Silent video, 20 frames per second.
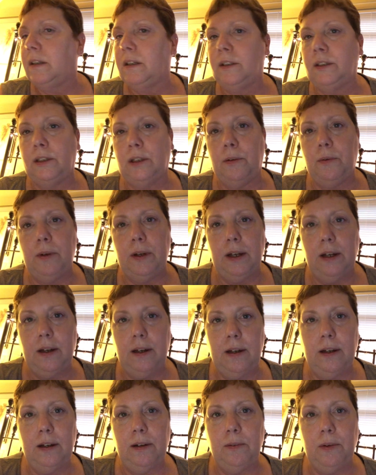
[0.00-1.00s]
So we,
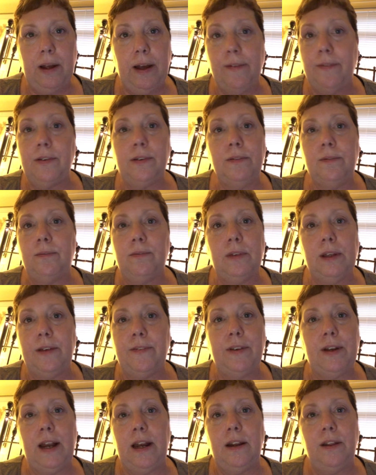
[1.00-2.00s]
uh, we haven't
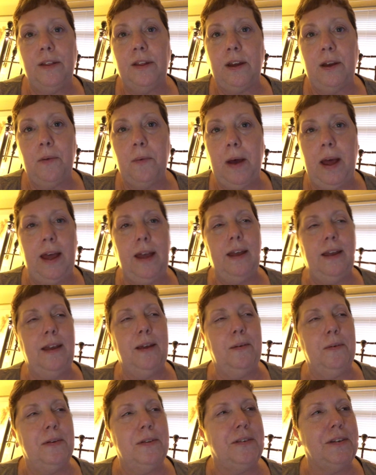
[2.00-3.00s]
given anything away.
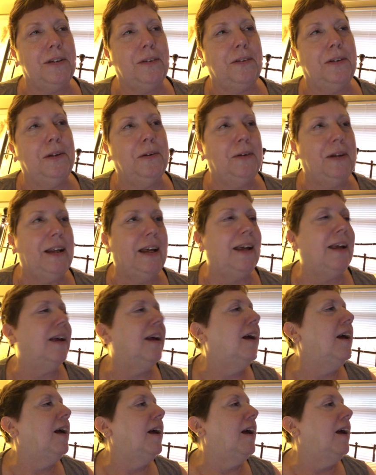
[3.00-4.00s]
We're still doing it.
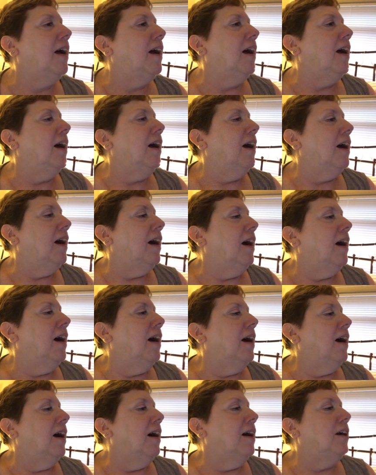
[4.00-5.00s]

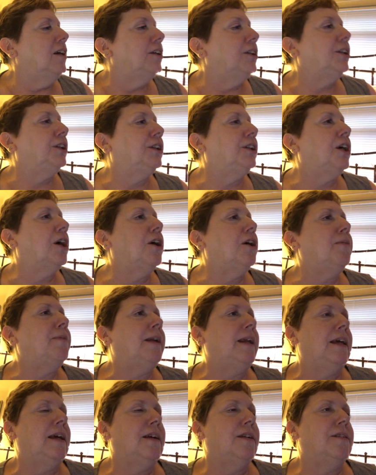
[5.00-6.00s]
So
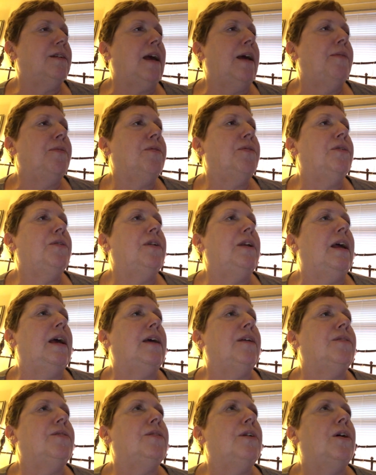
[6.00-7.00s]
many kids came through
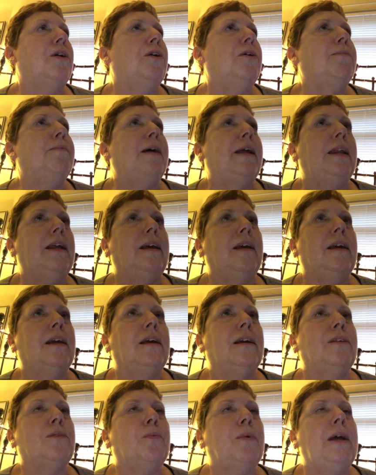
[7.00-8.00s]
today, so many
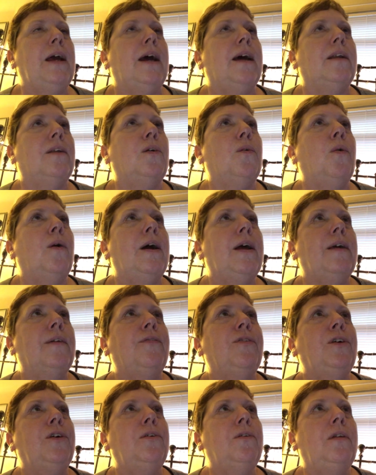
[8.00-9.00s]
kids. We had quite a
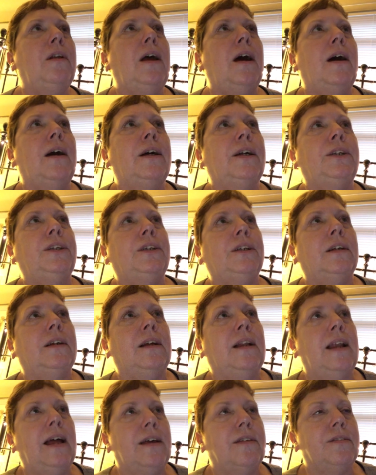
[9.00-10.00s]
few large
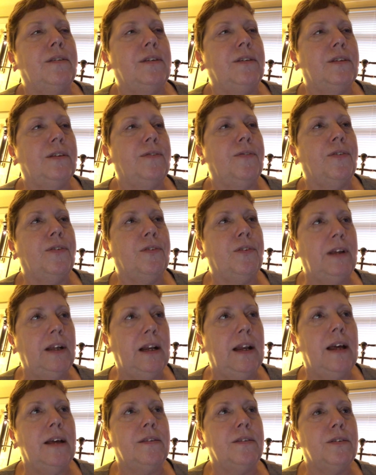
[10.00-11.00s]
classes of three
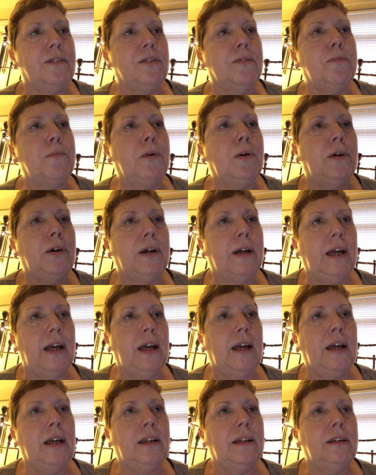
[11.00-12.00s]
classes or more,
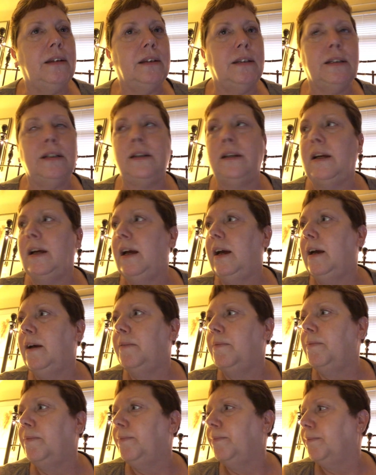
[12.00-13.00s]
and
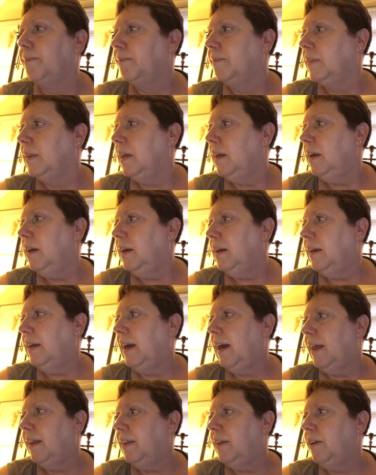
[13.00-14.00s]
um,
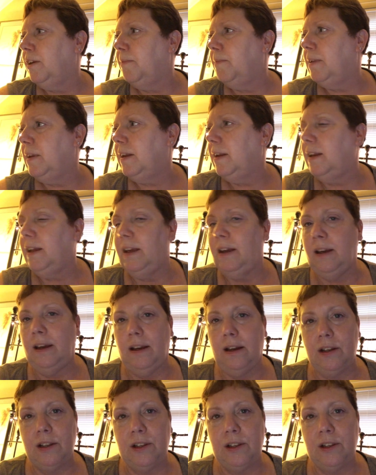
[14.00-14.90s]
yeah, the humidity hit